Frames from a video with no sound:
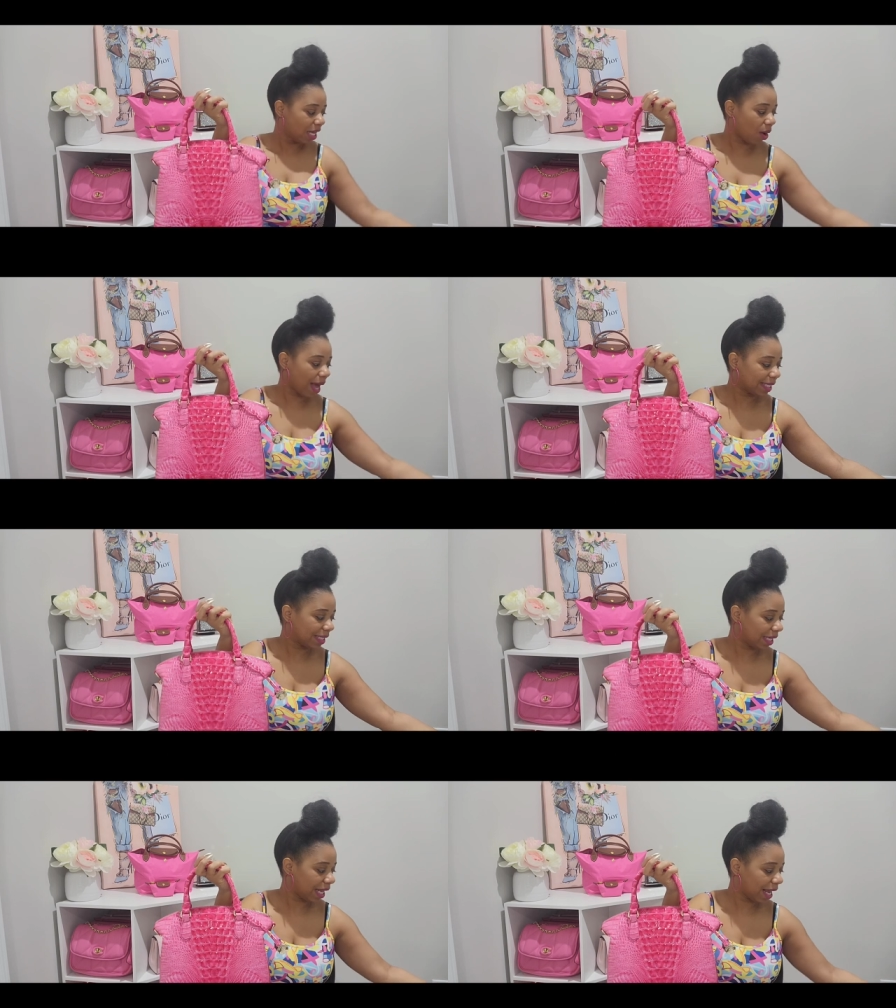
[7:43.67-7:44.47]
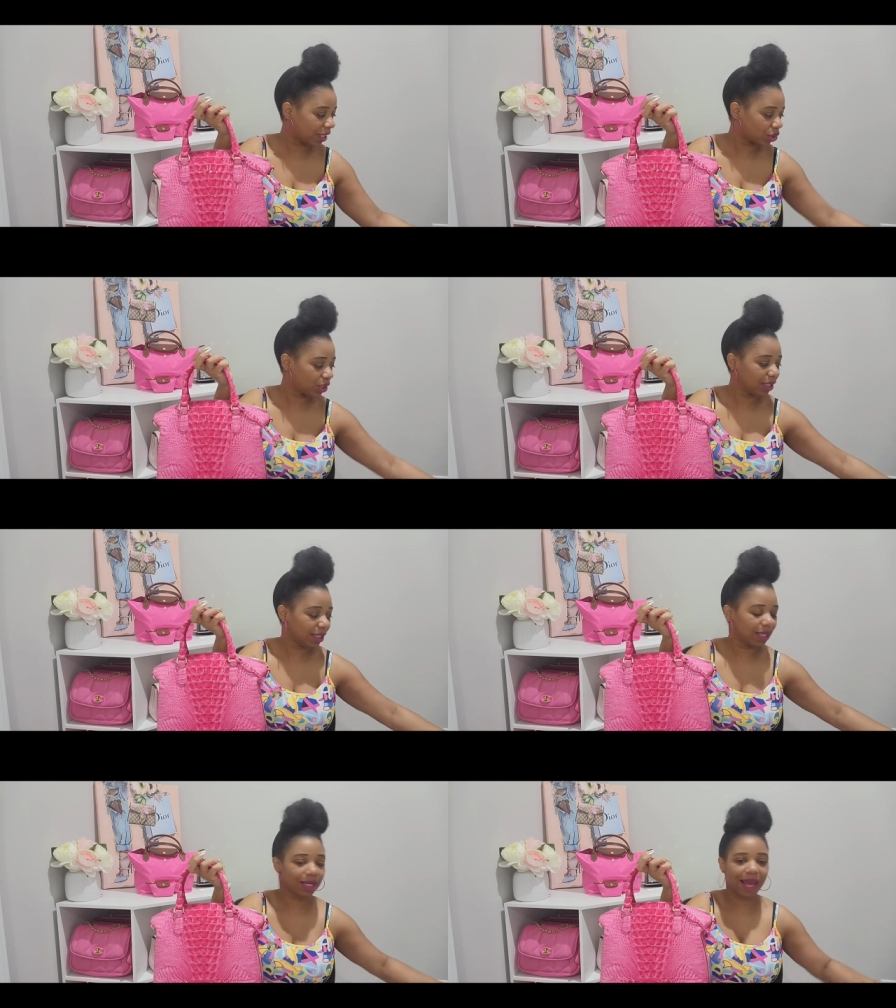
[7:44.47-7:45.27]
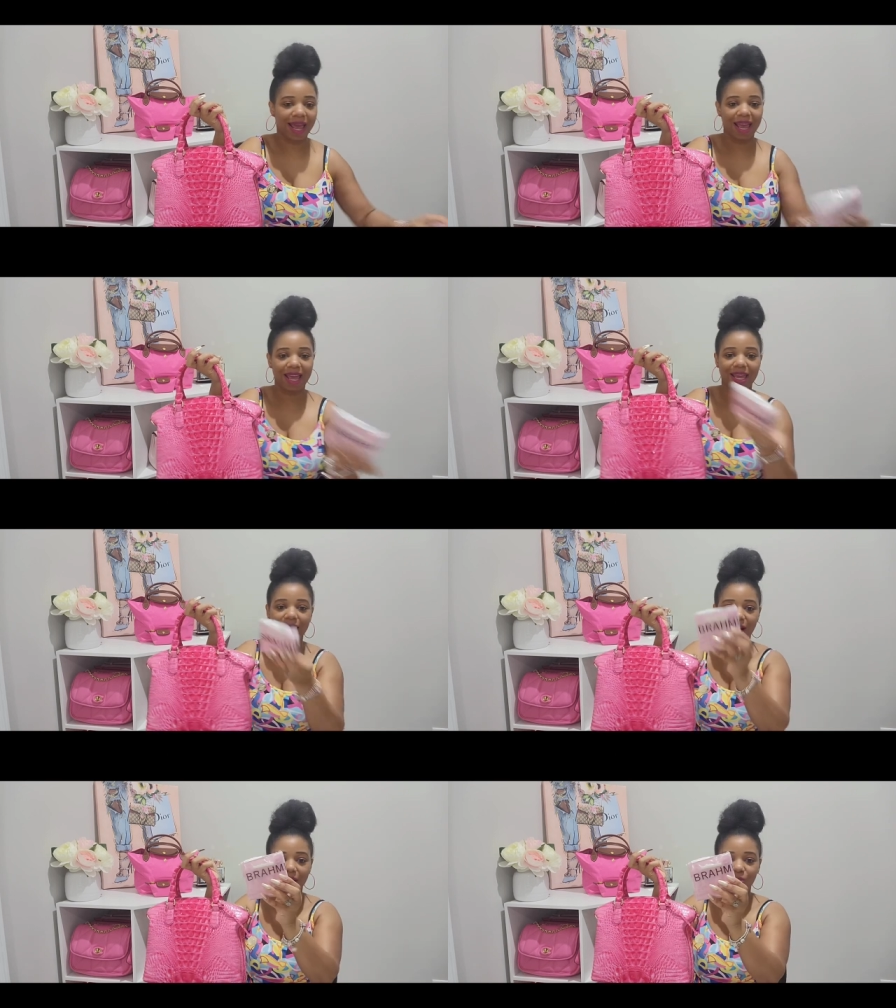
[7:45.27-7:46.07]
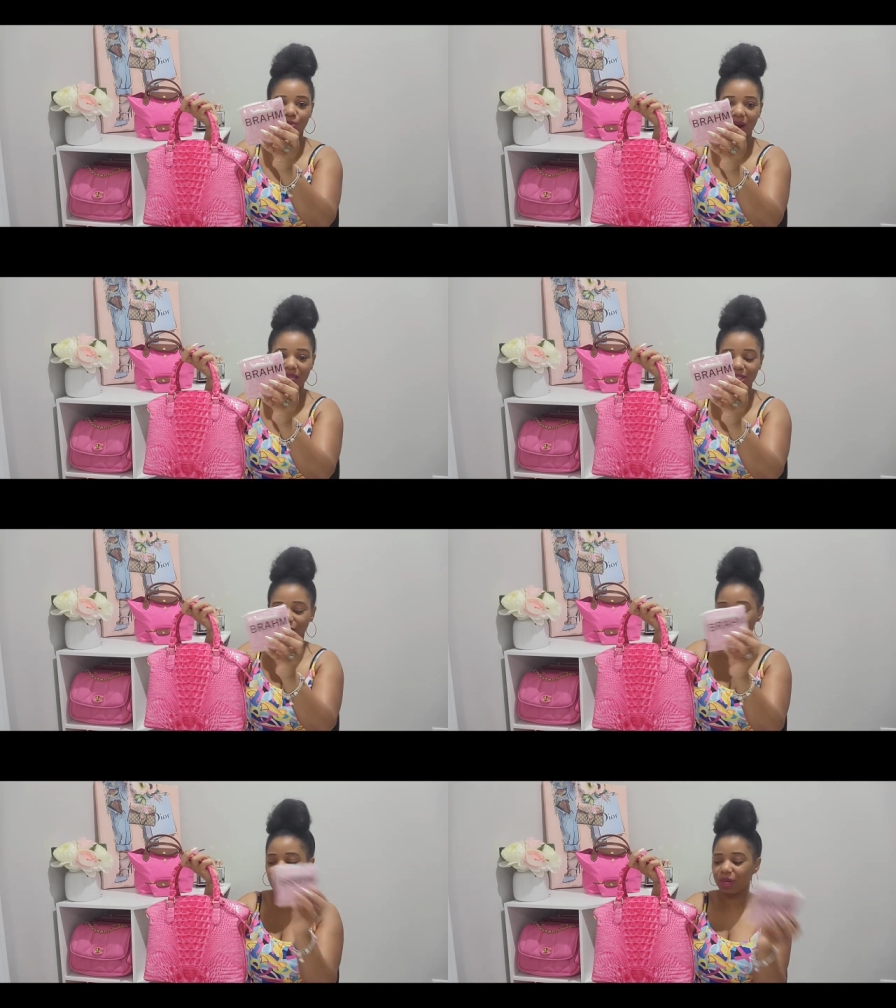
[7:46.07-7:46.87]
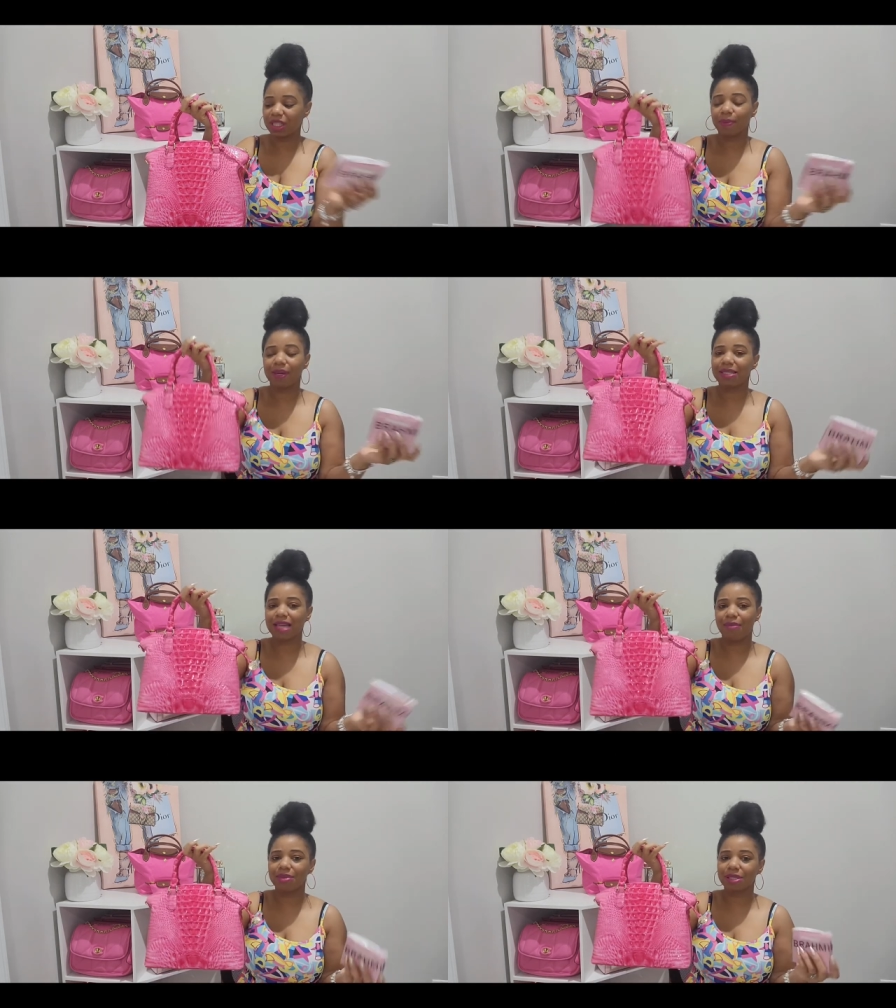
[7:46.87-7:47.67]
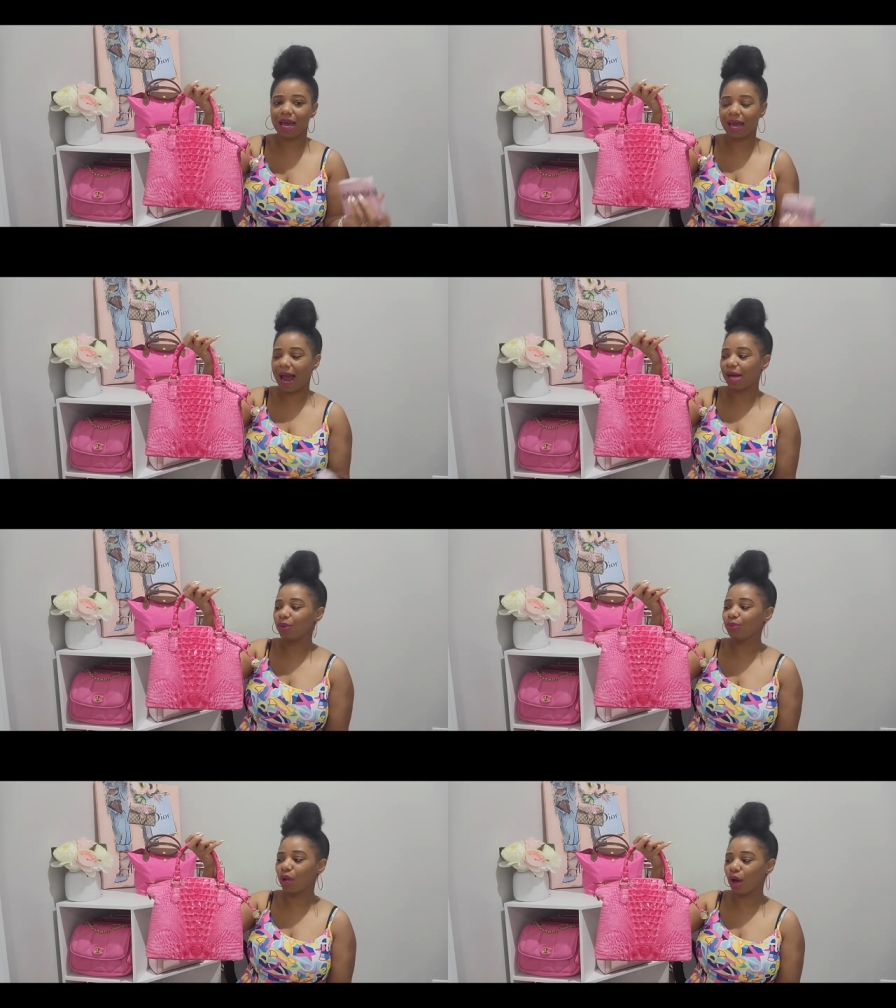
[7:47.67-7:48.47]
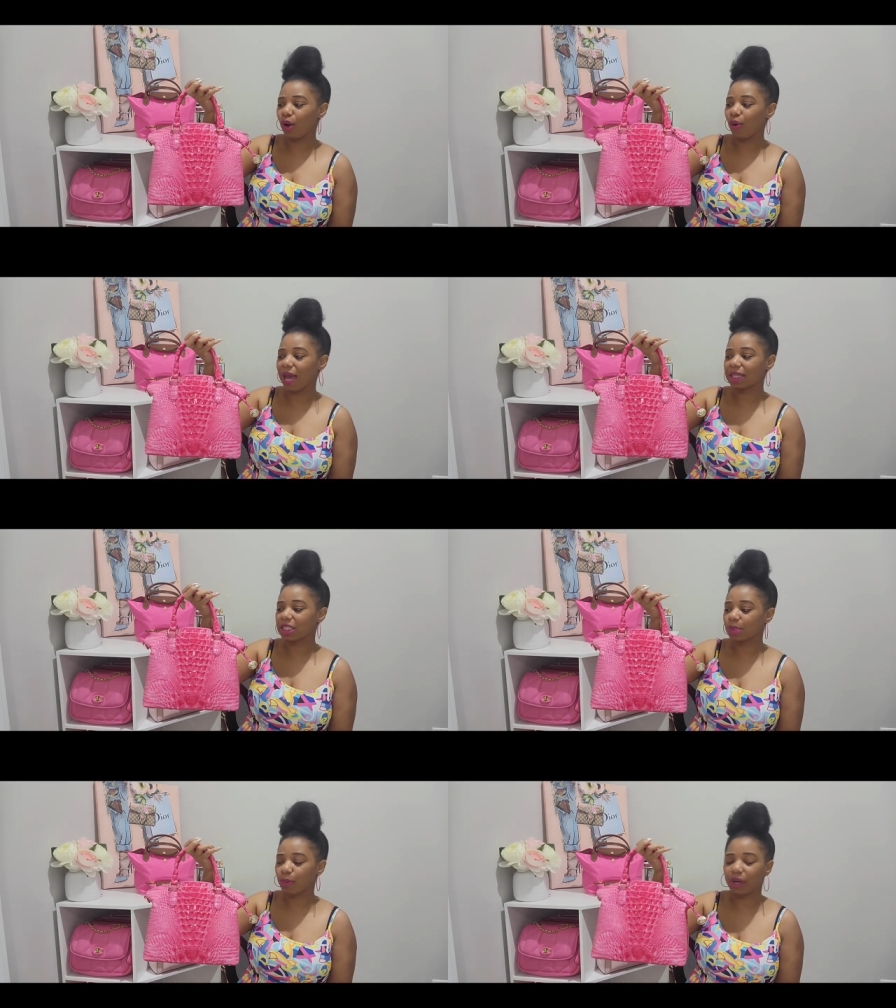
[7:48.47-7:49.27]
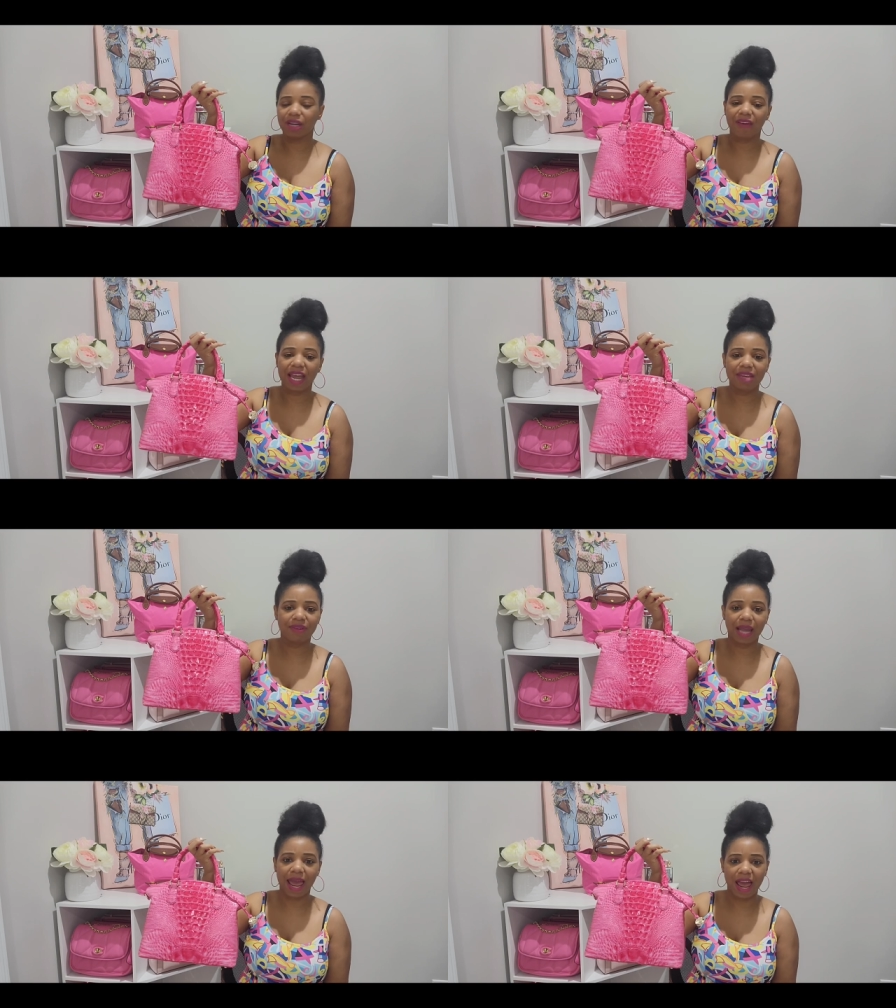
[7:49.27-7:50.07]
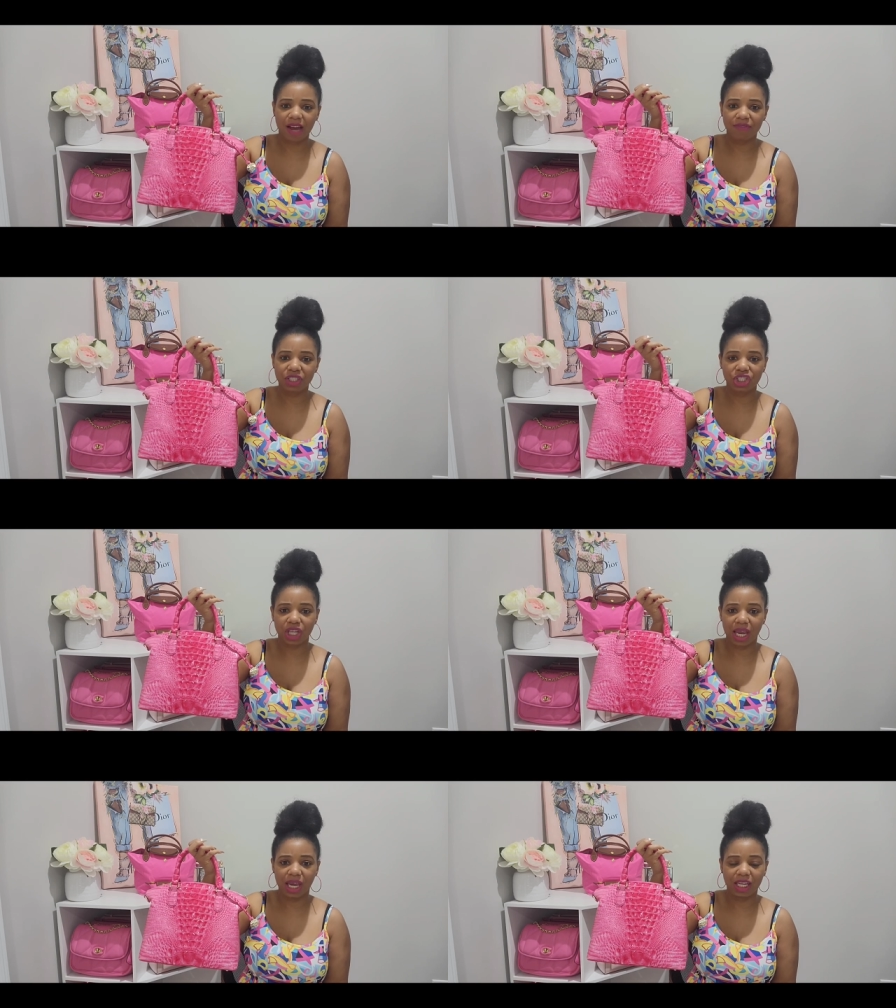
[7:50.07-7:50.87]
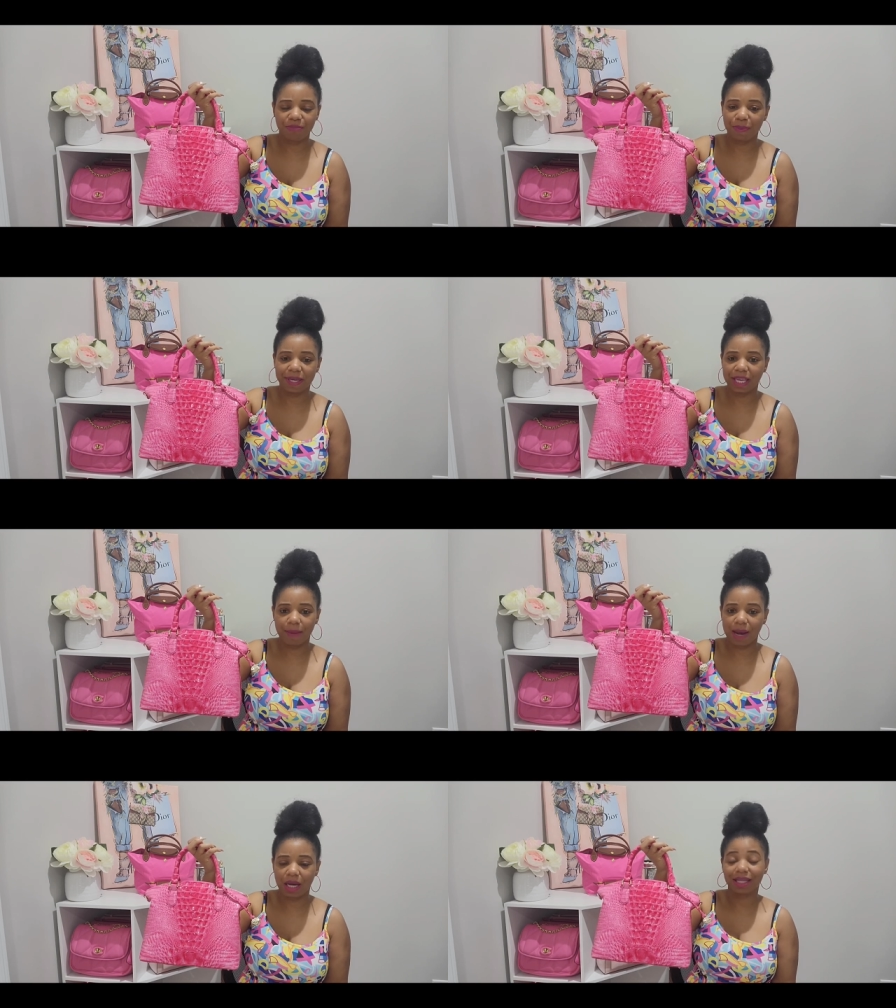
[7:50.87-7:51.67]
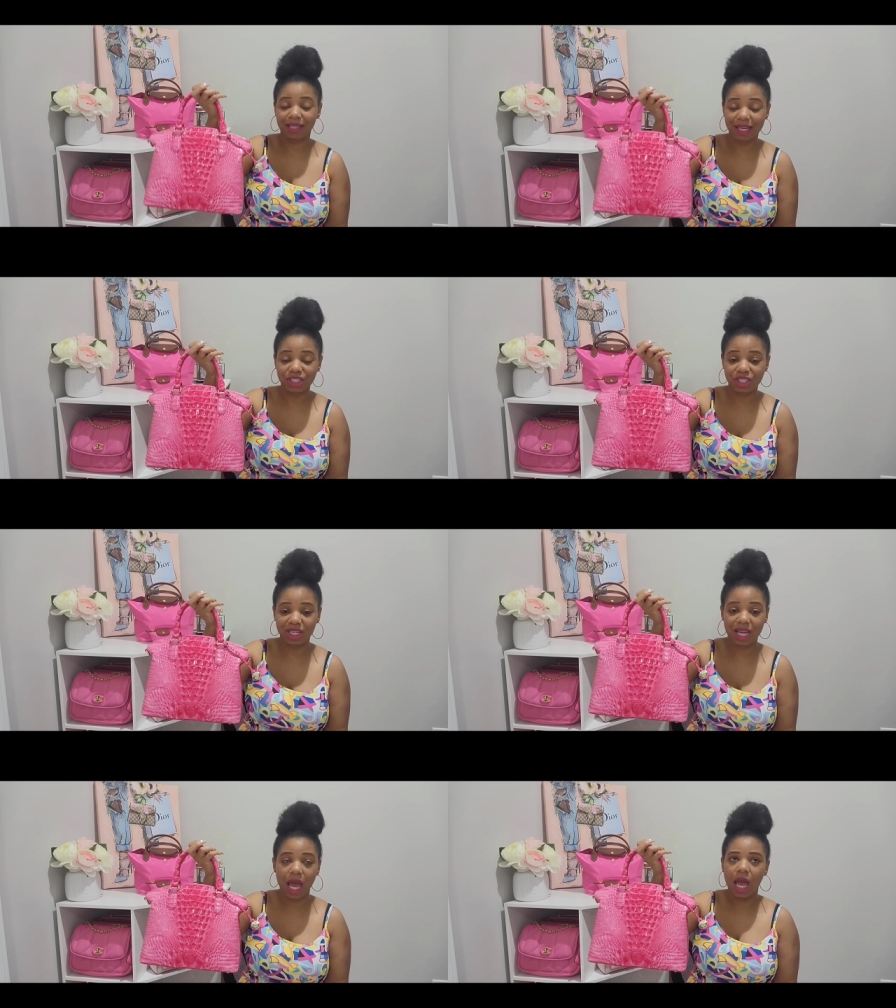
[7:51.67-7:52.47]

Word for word: Now, I did actually get a uh, wallet to go with it because I was like, I don't know at this point if I even have the shade of pink in my collection.